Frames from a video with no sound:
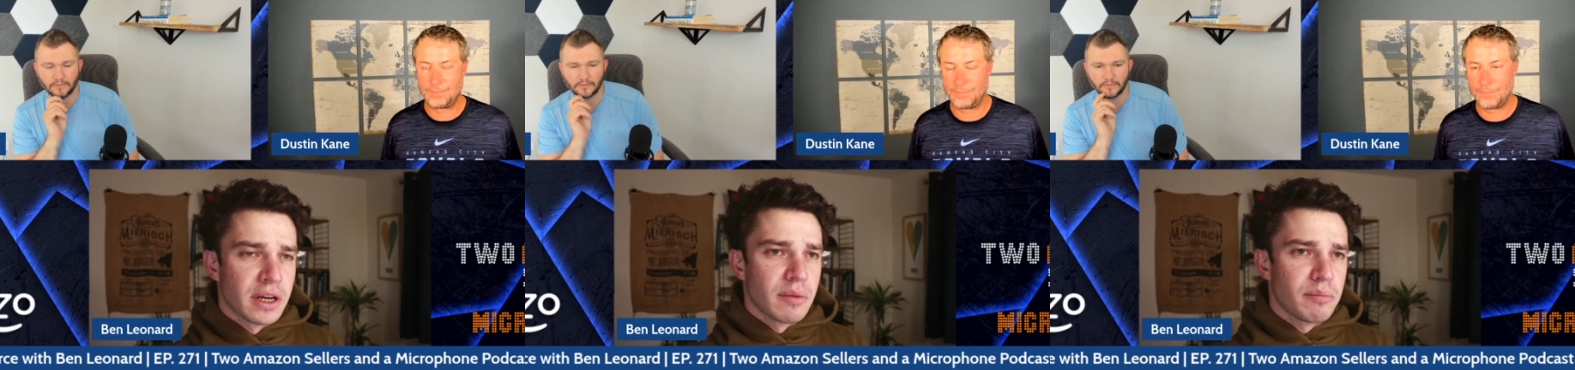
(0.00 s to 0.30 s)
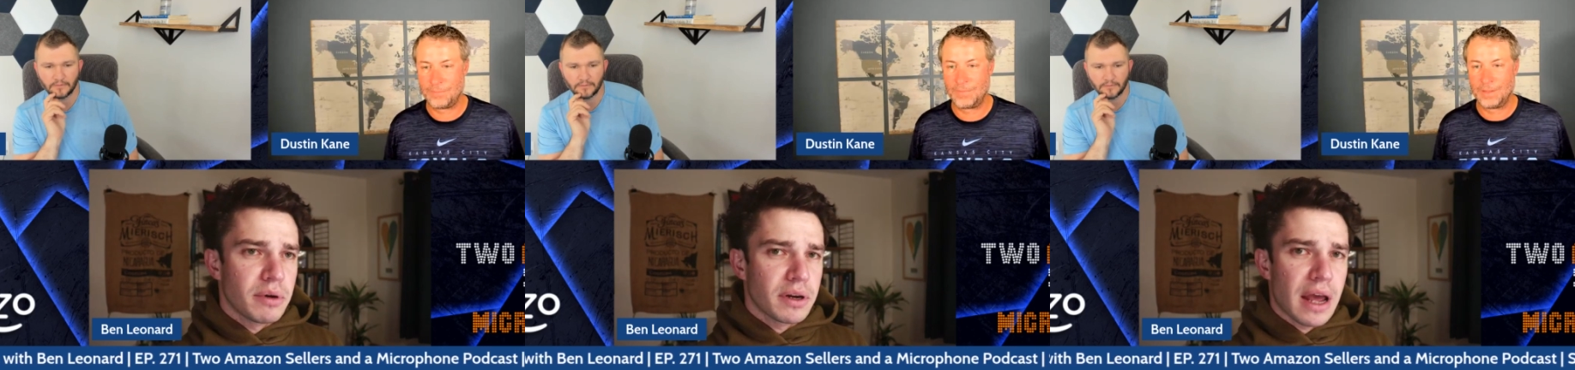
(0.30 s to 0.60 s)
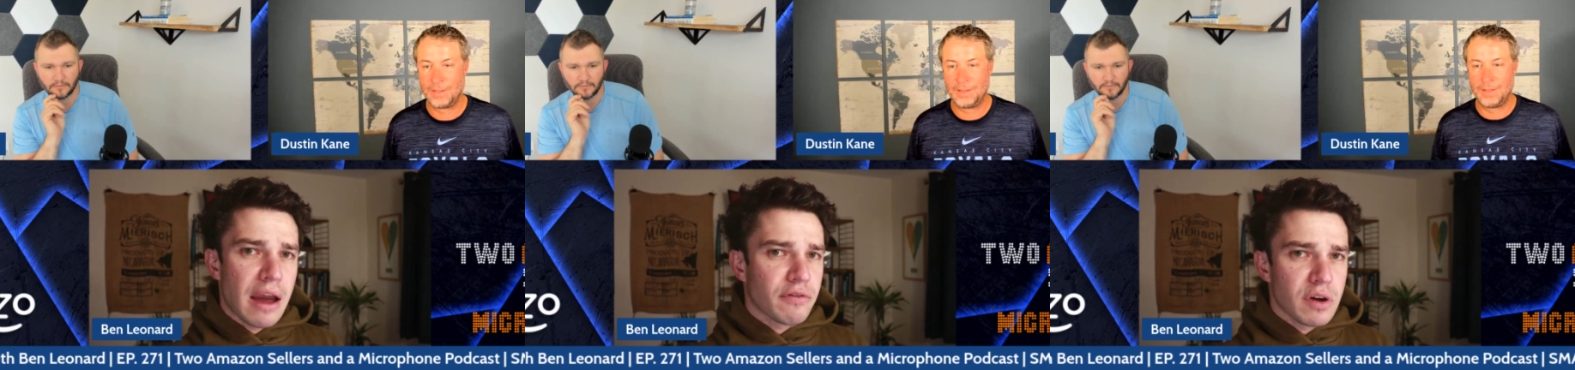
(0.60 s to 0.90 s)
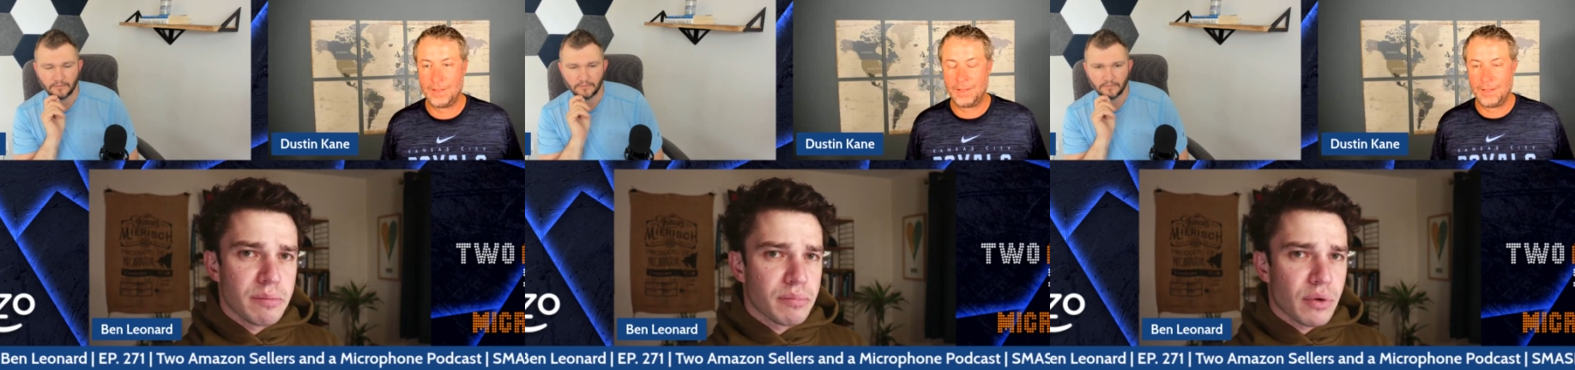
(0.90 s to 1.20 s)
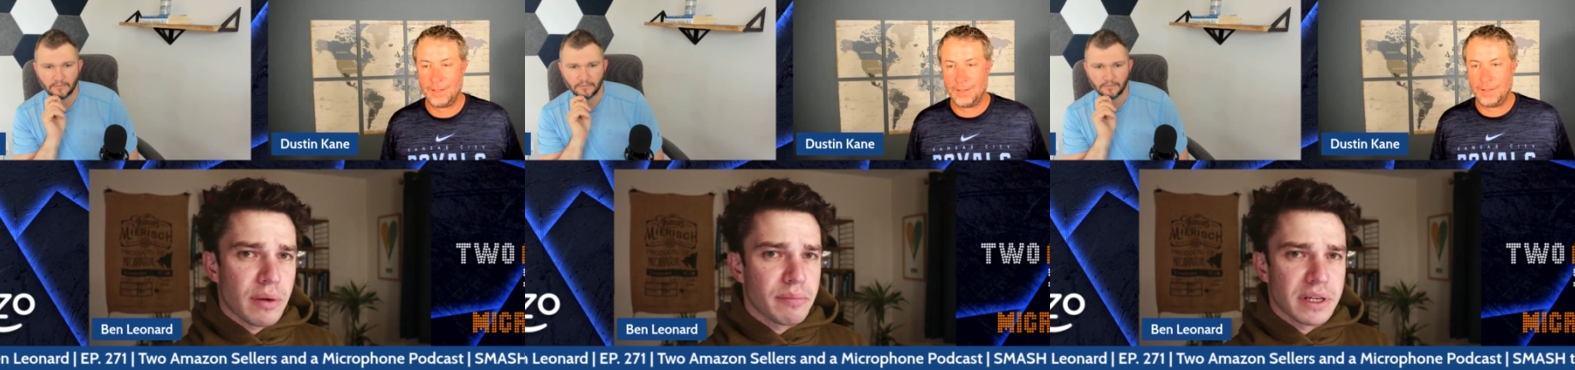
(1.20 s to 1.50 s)
Speaker 1: But every
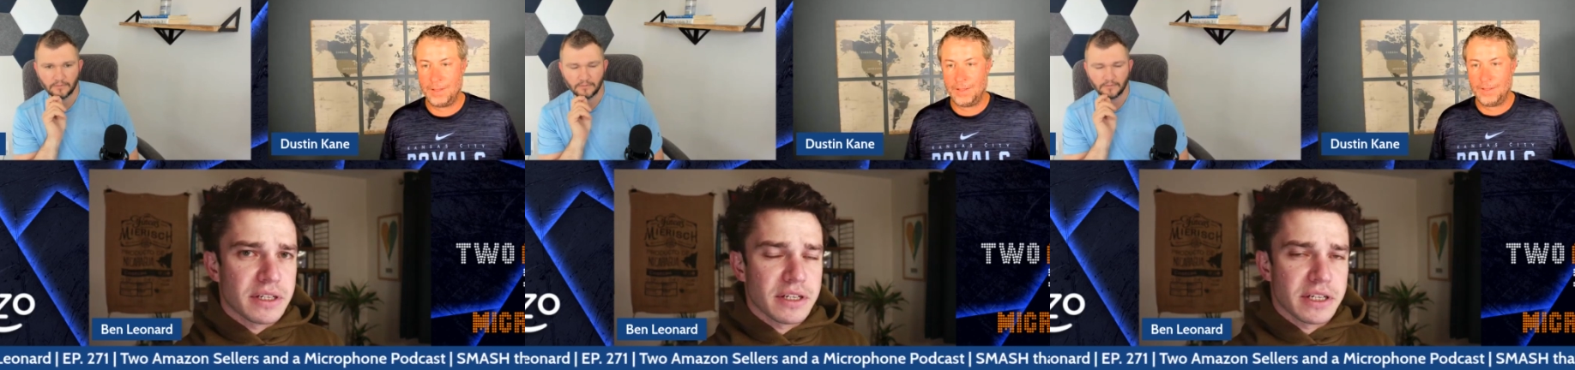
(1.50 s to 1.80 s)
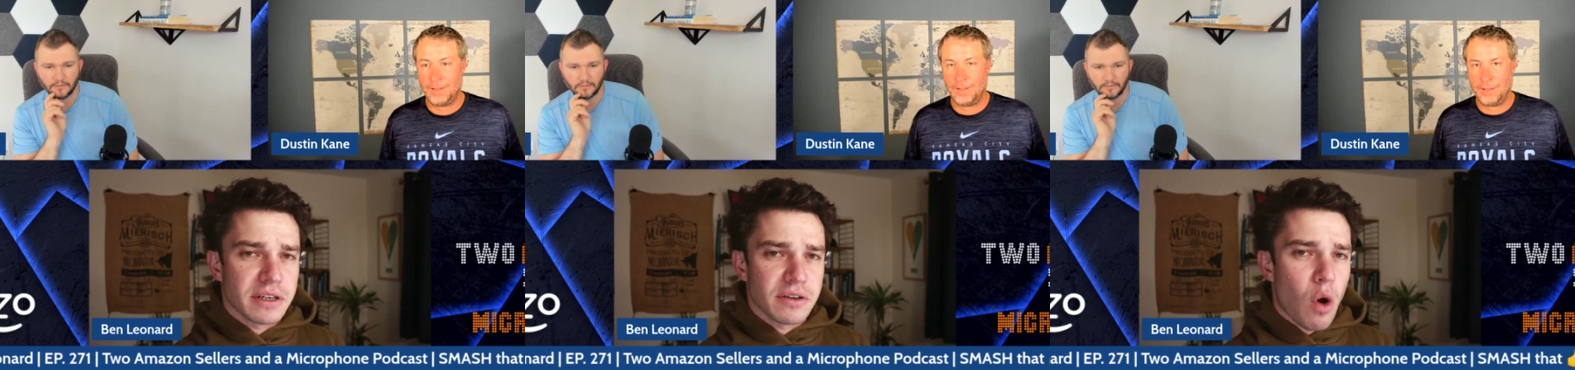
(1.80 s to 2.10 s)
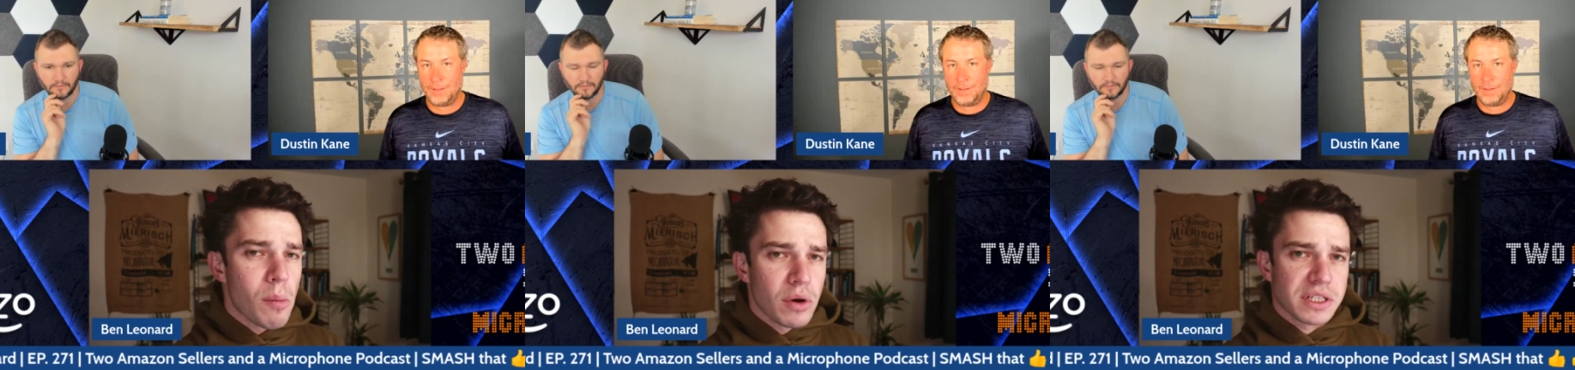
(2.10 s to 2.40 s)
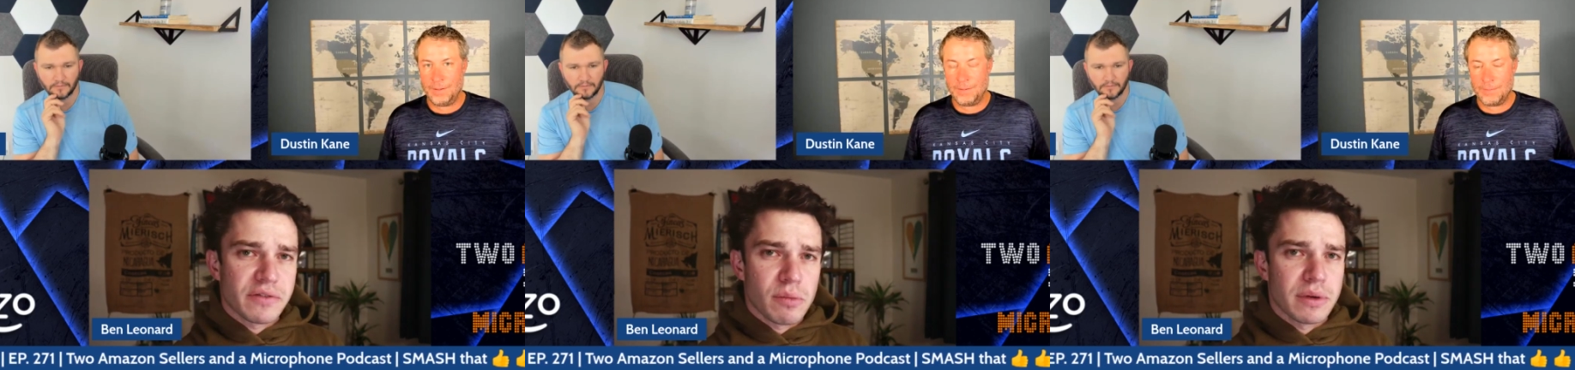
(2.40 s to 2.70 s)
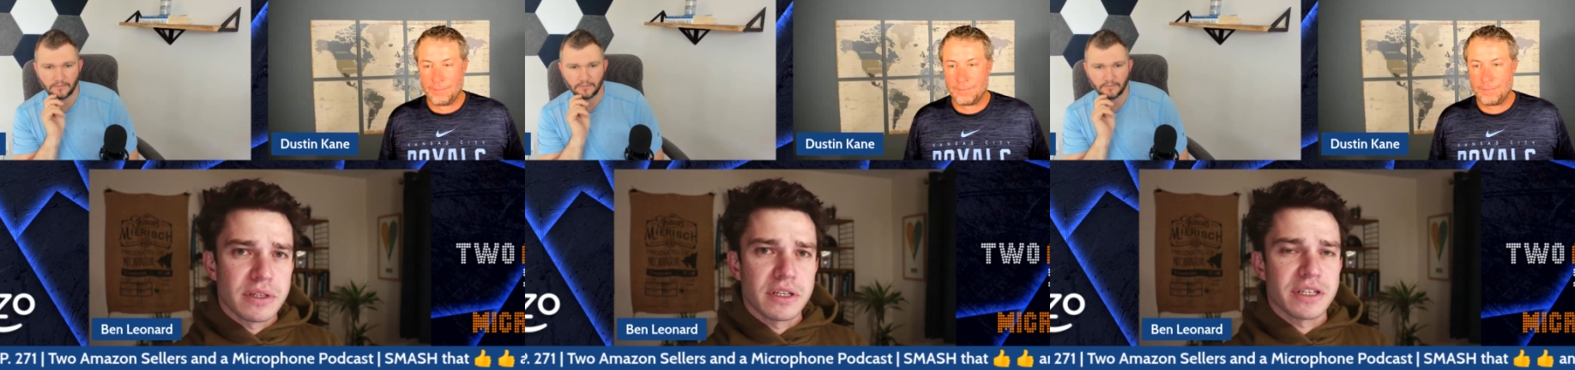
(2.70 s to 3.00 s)
business, that, almost every
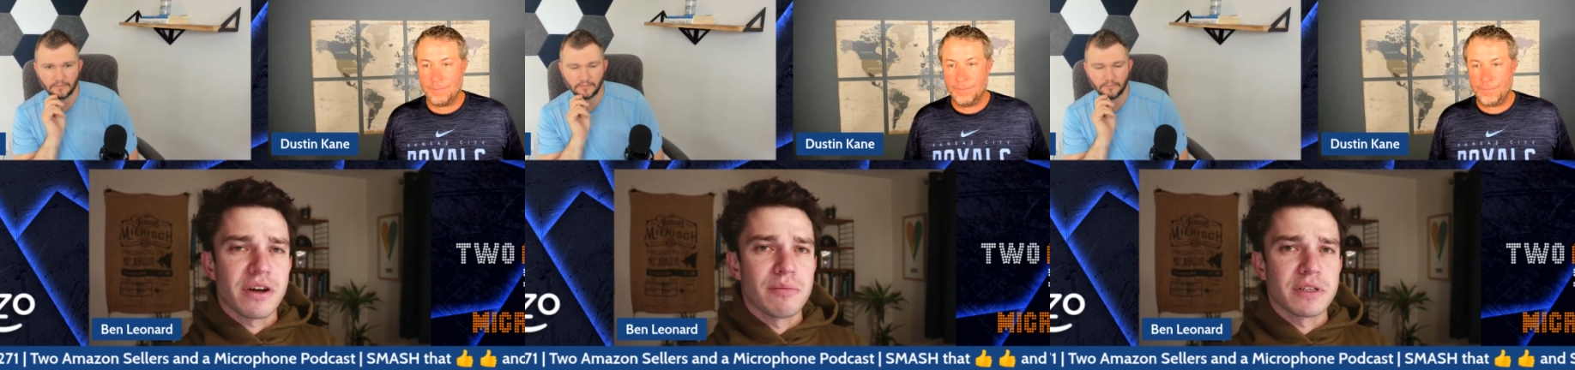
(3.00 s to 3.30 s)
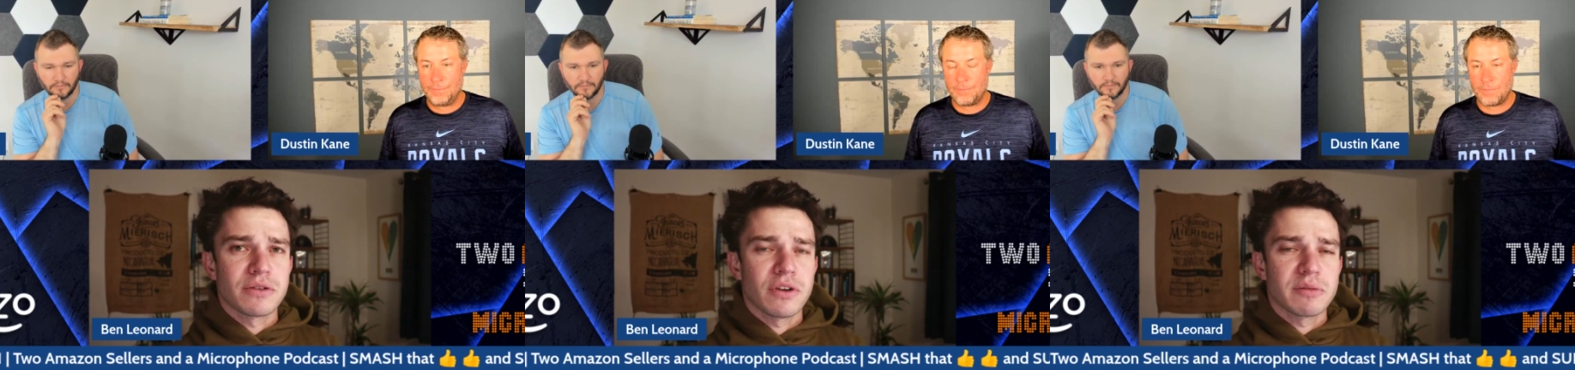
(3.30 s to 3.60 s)
business that comes across